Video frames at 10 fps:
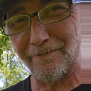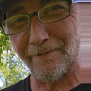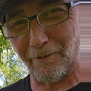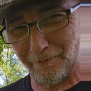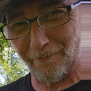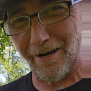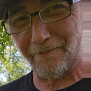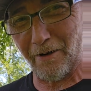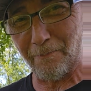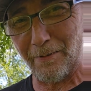35
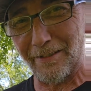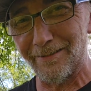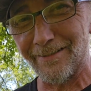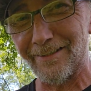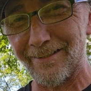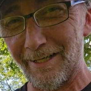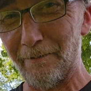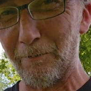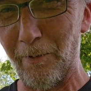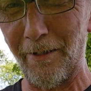yard pins instead of 20,